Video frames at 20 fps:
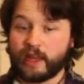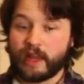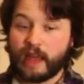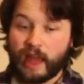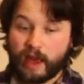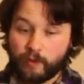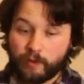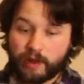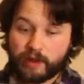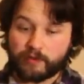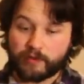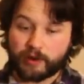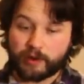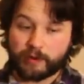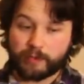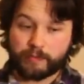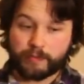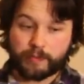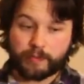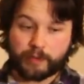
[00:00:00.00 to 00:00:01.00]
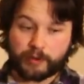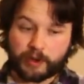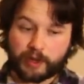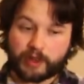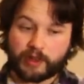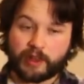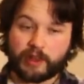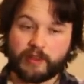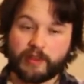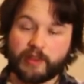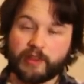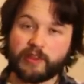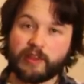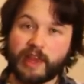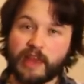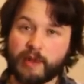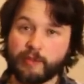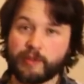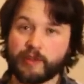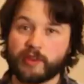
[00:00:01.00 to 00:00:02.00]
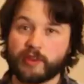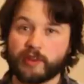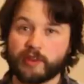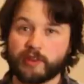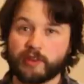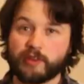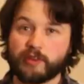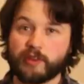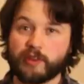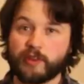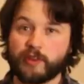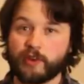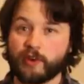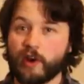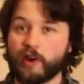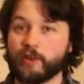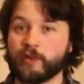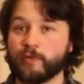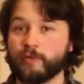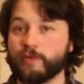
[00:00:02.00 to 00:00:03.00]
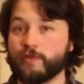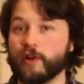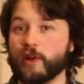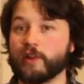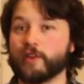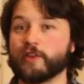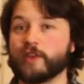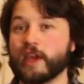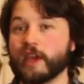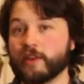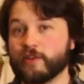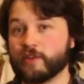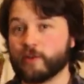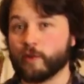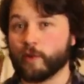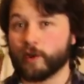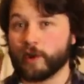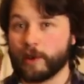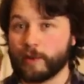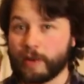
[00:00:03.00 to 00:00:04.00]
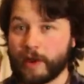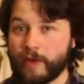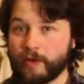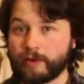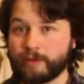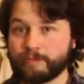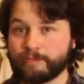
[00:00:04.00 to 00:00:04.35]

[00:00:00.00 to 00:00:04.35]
However, particularly in these abaces, there are some false gates to worry about.